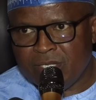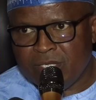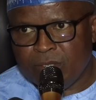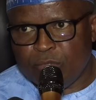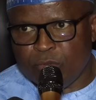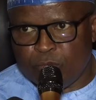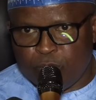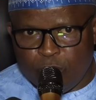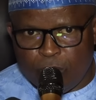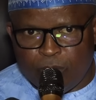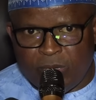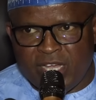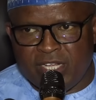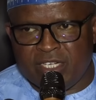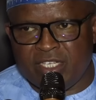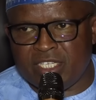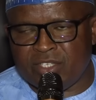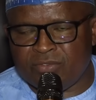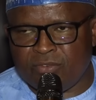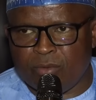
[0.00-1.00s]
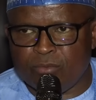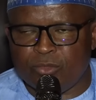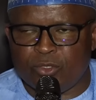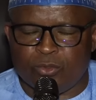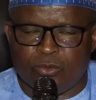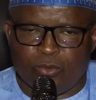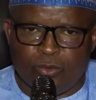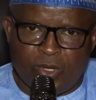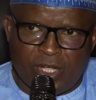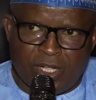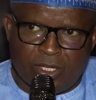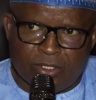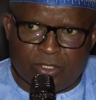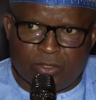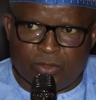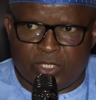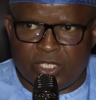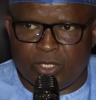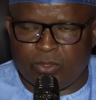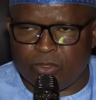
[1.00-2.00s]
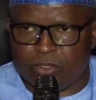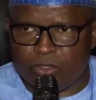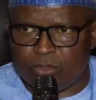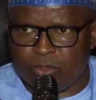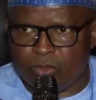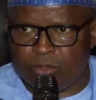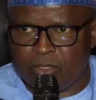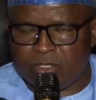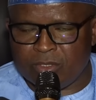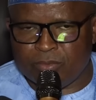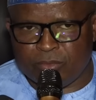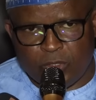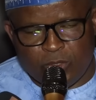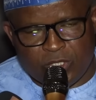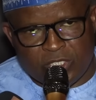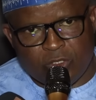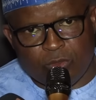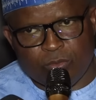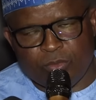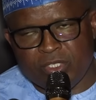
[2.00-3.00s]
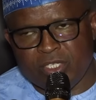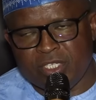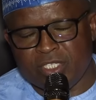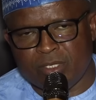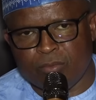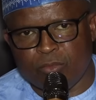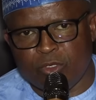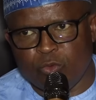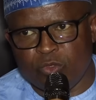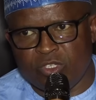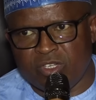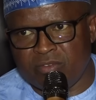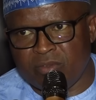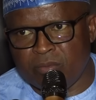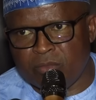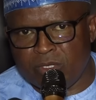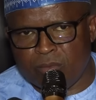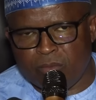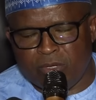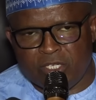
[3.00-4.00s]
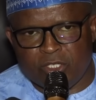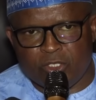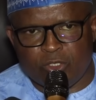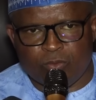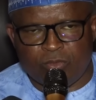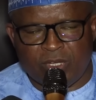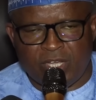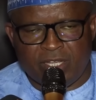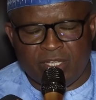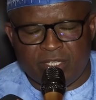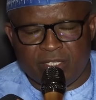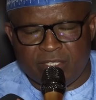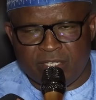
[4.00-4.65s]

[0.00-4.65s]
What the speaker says: People will buy this form to go and to take us to court because there will be somebody will give them the money to buy